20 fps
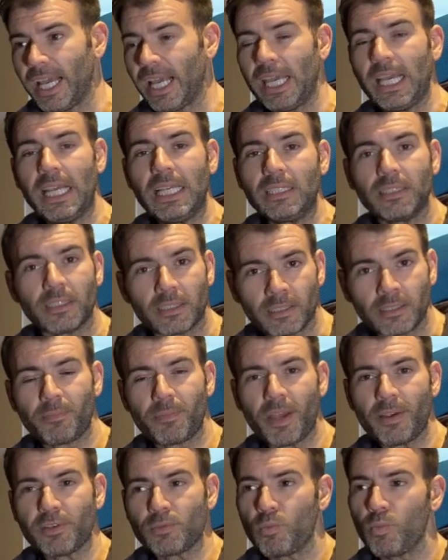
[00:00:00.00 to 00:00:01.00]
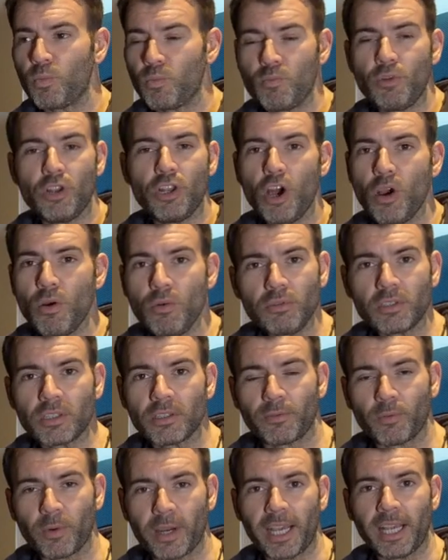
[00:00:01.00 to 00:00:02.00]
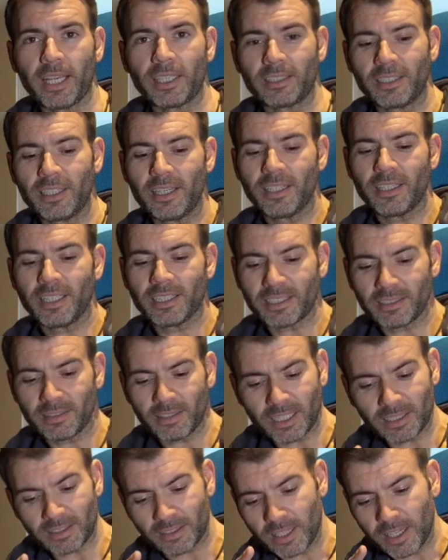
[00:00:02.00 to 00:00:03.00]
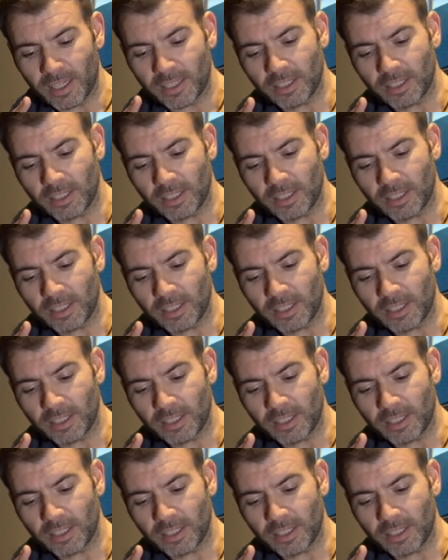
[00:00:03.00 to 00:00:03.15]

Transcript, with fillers: it isn't there's loads of ways there's there's